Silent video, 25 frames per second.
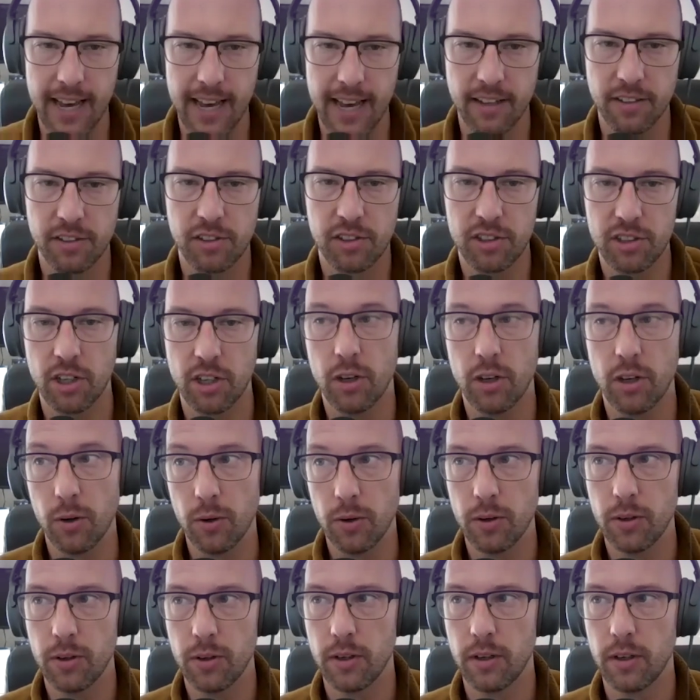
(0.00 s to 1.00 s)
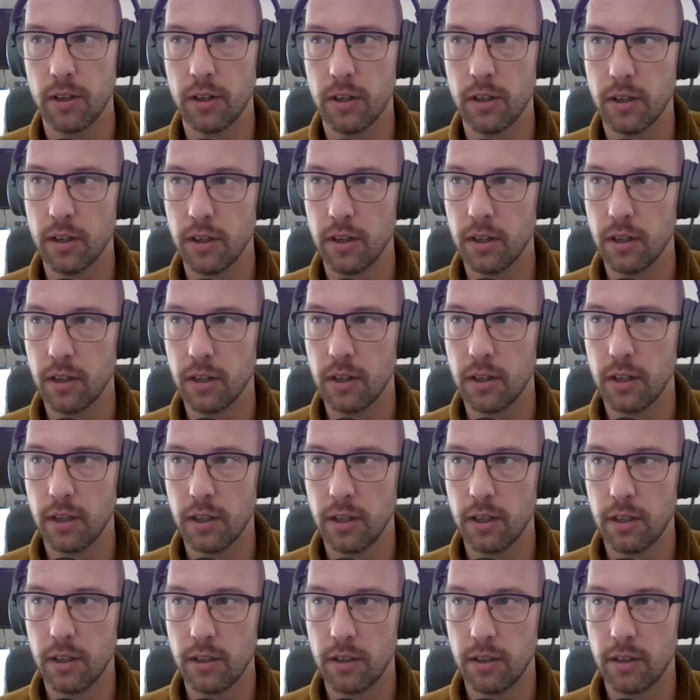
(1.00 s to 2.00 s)
or is it the other way around?
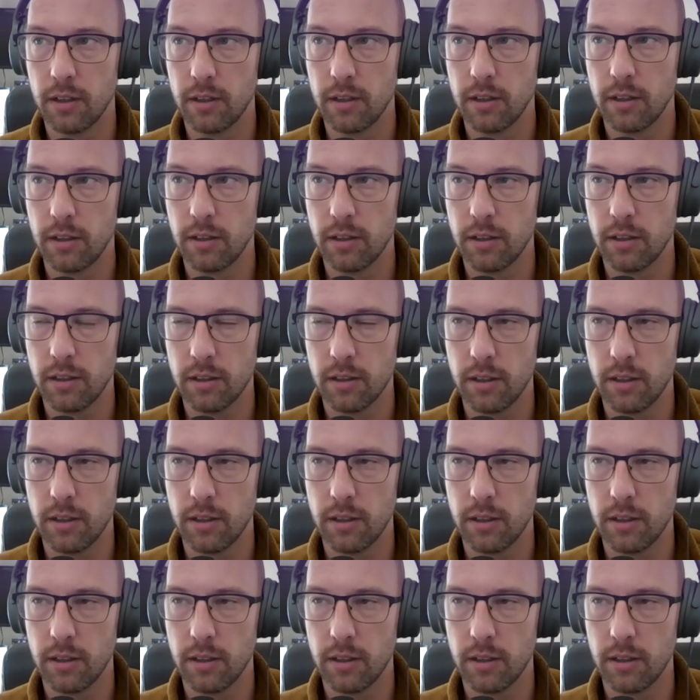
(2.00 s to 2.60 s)
We